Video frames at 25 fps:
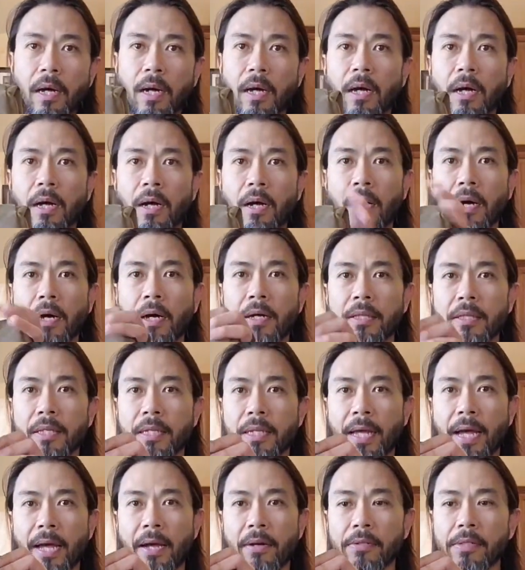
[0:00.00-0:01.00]
On
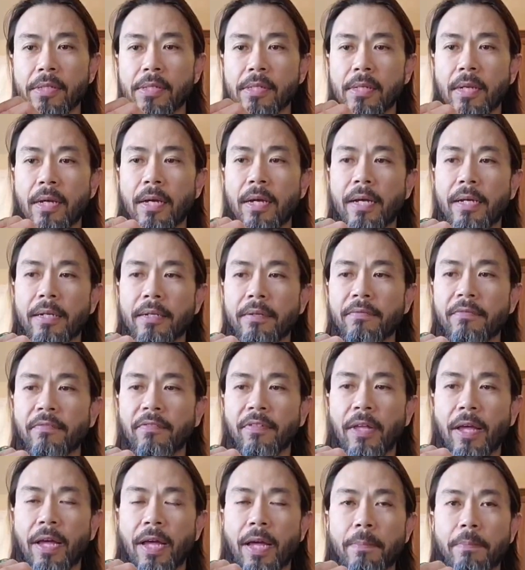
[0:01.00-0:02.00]
the outside
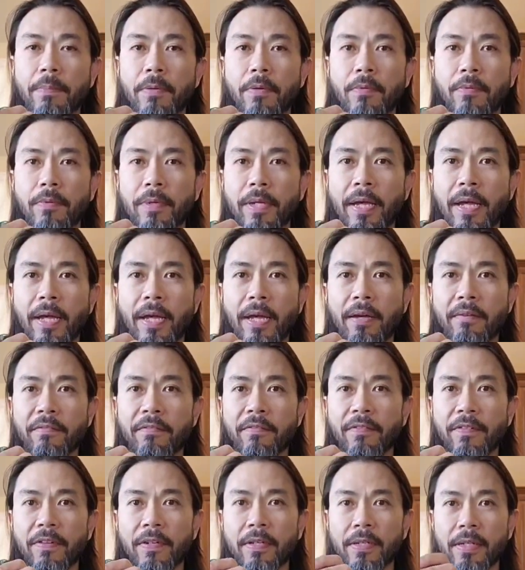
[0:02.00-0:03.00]
flap, we
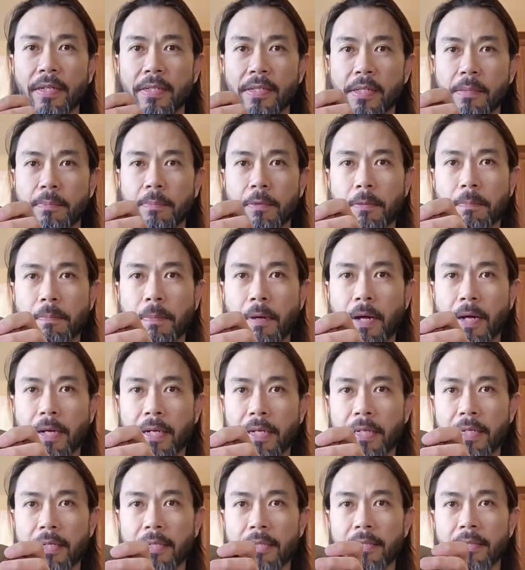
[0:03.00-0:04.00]
have a zippered
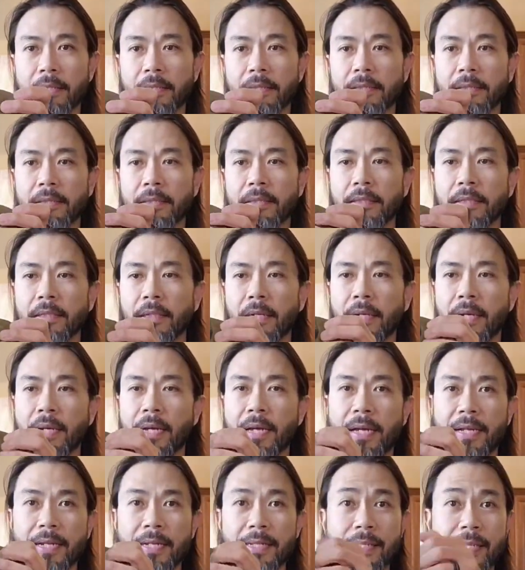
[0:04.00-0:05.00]
pocket,
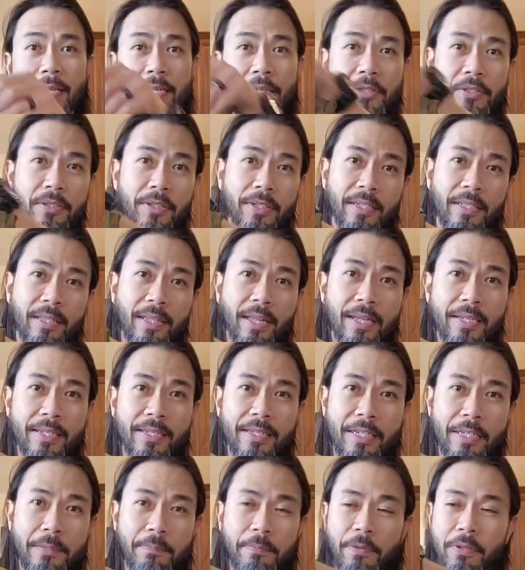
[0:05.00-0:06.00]
and it's actually a
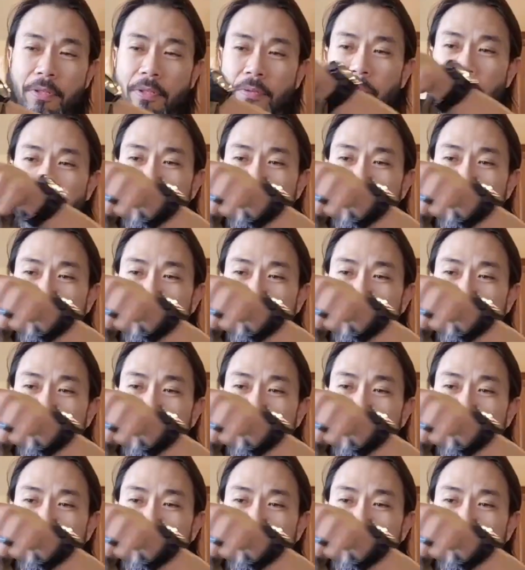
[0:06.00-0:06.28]
lot deeper